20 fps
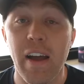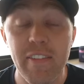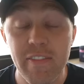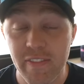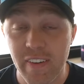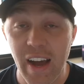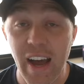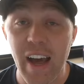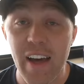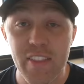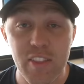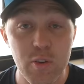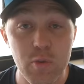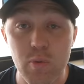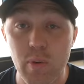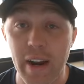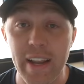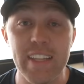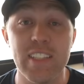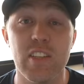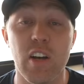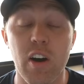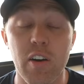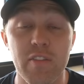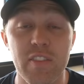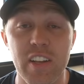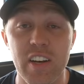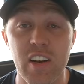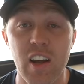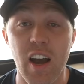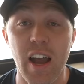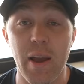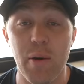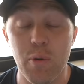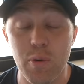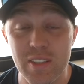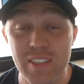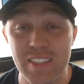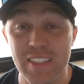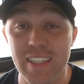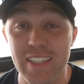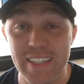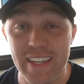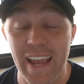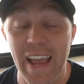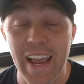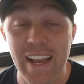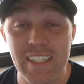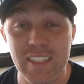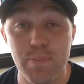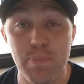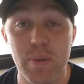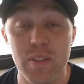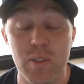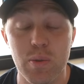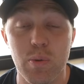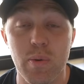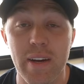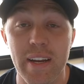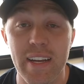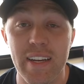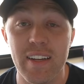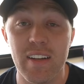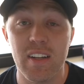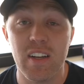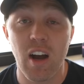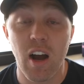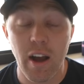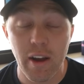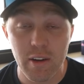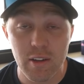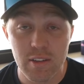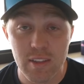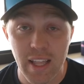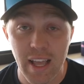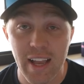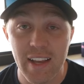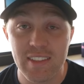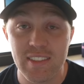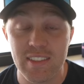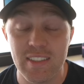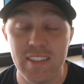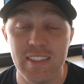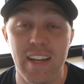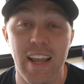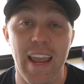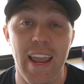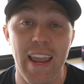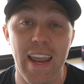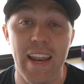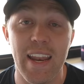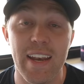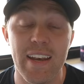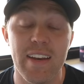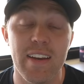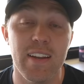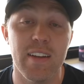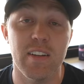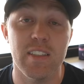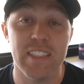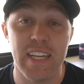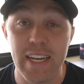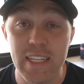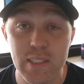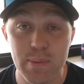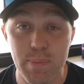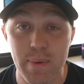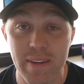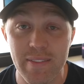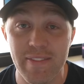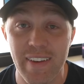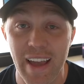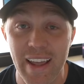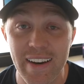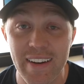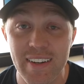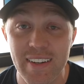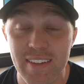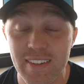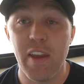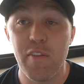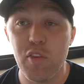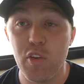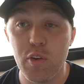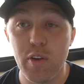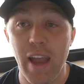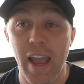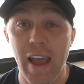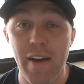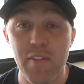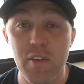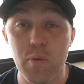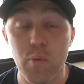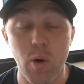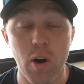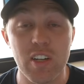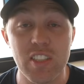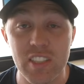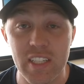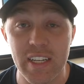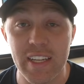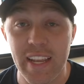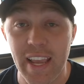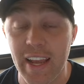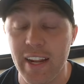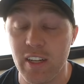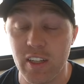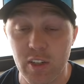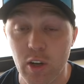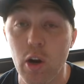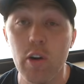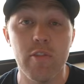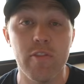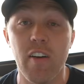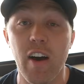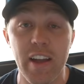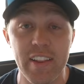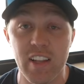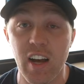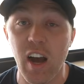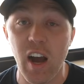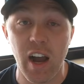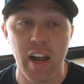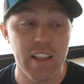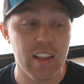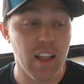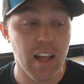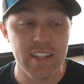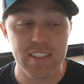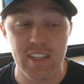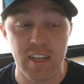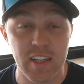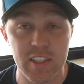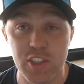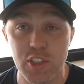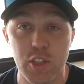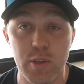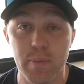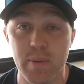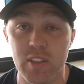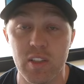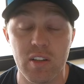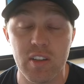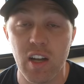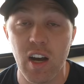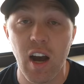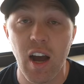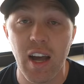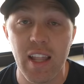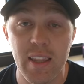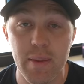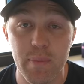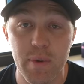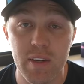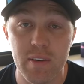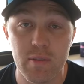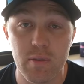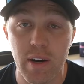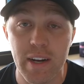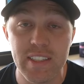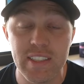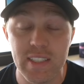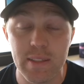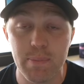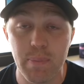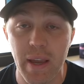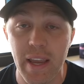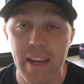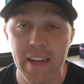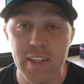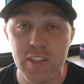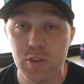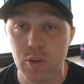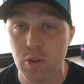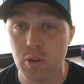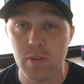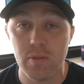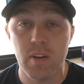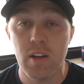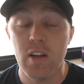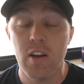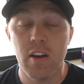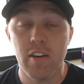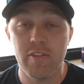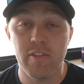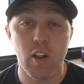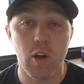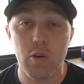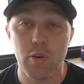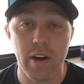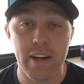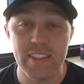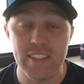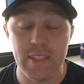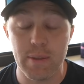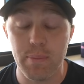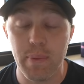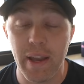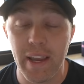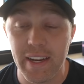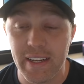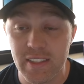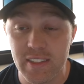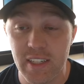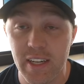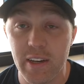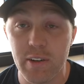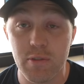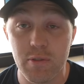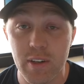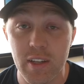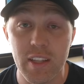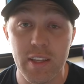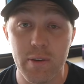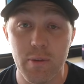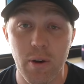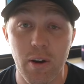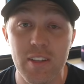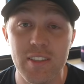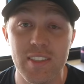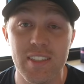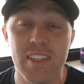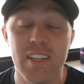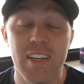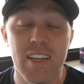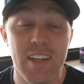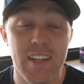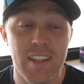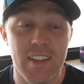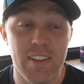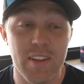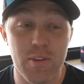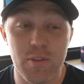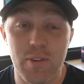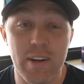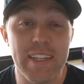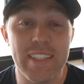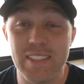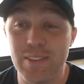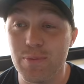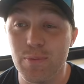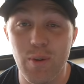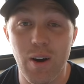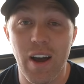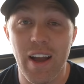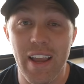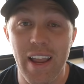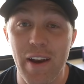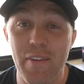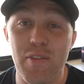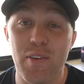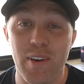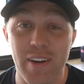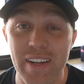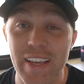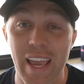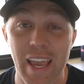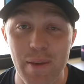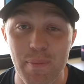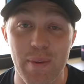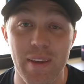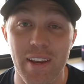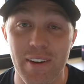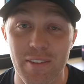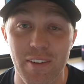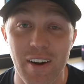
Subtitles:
far, the race of the night was the dash between Kyle Larson and James McFadden. If you haven't watched it yet, go find the highlights. I assume it's on the High Limit Racing page or Flow Racing page. It really was the reason why everyone came here,